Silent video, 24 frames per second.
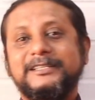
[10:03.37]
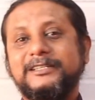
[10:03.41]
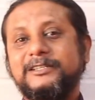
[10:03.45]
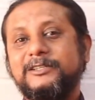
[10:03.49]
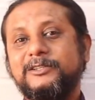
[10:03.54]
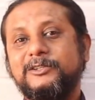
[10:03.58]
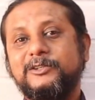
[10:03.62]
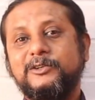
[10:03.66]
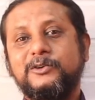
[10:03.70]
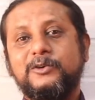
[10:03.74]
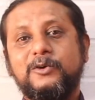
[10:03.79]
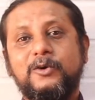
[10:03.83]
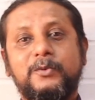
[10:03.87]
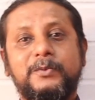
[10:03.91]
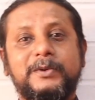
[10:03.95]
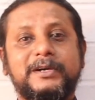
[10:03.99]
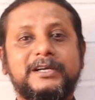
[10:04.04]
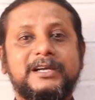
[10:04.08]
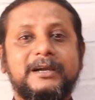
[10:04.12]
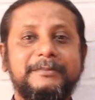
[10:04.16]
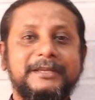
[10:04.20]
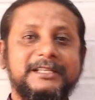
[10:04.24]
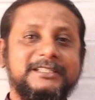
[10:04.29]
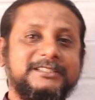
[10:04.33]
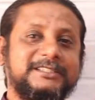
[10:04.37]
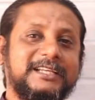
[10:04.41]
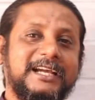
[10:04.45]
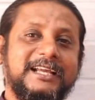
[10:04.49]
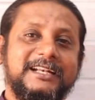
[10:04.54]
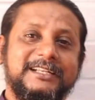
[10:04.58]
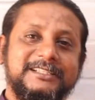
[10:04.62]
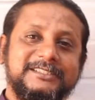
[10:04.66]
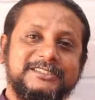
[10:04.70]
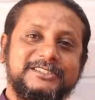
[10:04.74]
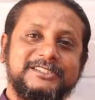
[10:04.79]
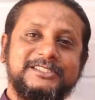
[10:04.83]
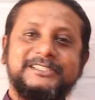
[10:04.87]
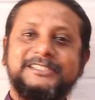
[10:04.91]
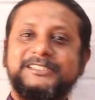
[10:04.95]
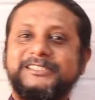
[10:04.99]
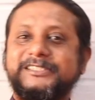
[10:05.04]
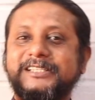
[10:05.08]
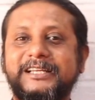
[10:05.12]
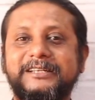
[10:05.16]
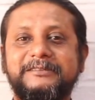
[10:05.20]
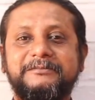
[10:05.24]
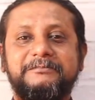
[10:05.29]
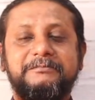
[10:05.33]
you know, overcoming
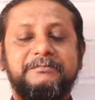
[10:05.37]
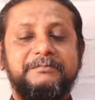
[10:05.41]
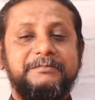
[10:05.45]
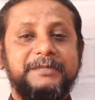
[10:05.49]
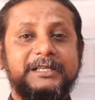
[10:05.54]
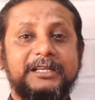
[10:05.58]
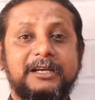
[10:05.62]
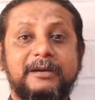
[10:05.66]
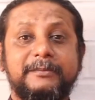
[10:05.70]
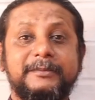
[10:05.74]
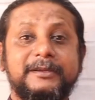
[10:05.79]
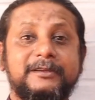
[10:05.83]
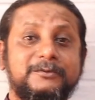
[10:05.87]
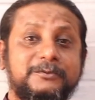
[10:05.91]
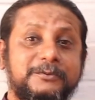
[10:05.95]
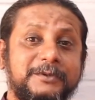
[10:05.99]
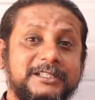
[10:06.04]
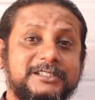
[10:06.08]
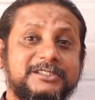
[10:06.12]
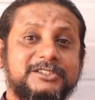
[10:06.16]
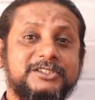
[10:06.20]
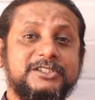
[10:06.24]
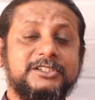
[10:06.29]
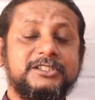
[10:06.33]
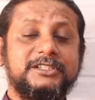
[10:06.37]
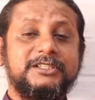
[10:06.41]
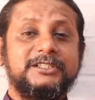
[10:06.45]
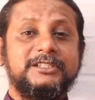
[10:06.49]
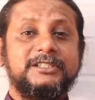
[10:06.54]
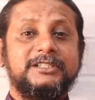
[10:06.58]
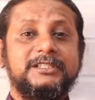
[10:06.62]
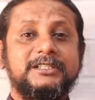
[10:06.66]
challenges and becoming rich.